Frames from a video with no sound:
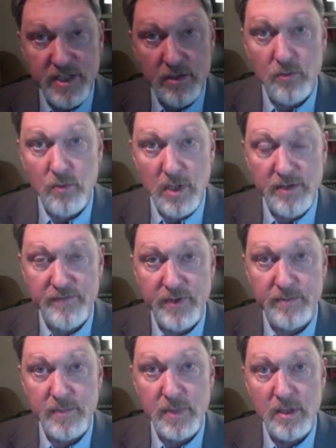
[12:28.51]
single one of
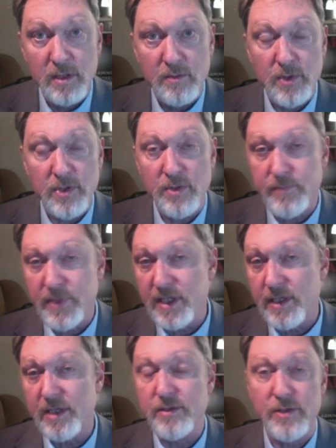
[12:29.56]
them, whether it
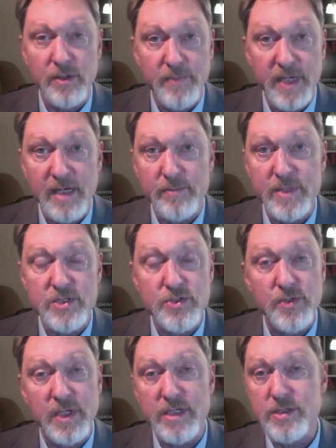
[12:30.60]
be under the Obama
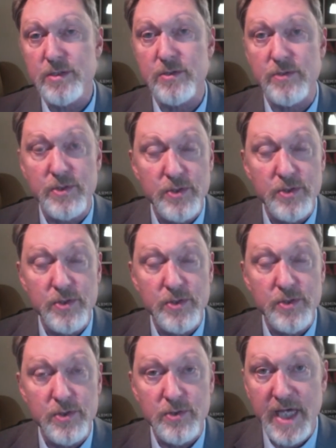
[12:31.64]
administration or the new
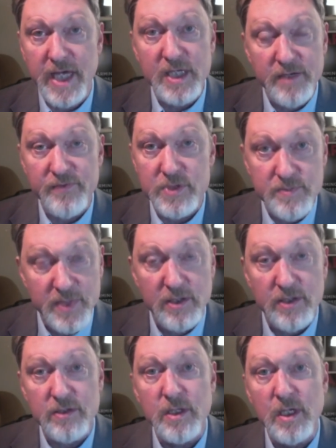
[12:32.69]
Gabby Giffords
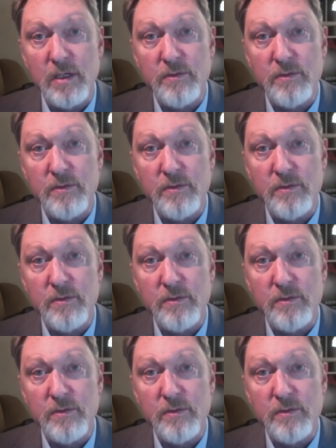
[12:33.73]
bill,